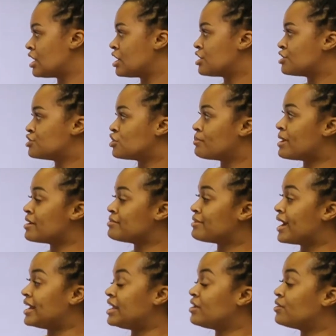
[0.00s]
So my
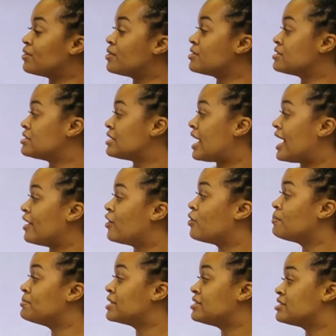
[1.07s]
writing goals, I hope
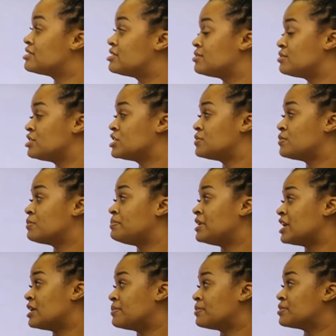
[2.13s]
that the students will be
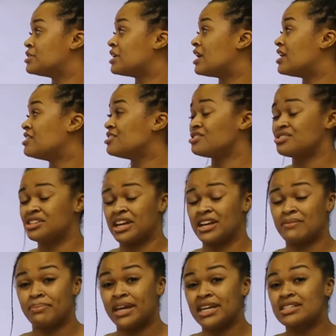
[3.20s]
able to understand
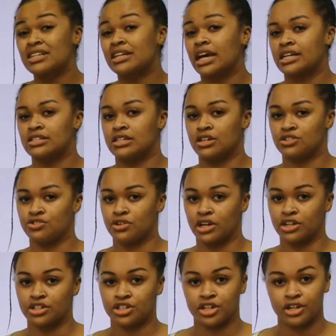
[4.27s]
basic essay
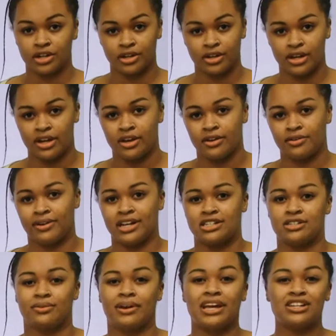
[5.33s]
structure. Right,
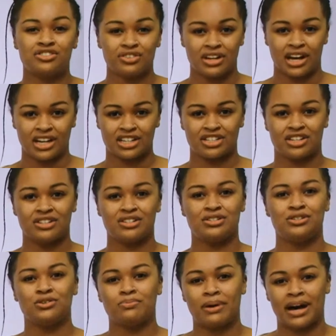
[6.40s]
so introduction,
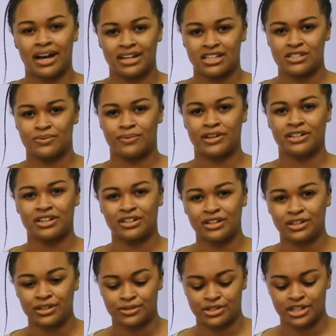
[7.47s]
2 bodies, 1
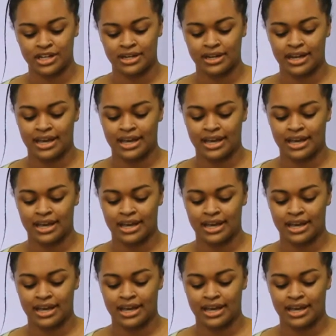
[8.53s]
conclusion.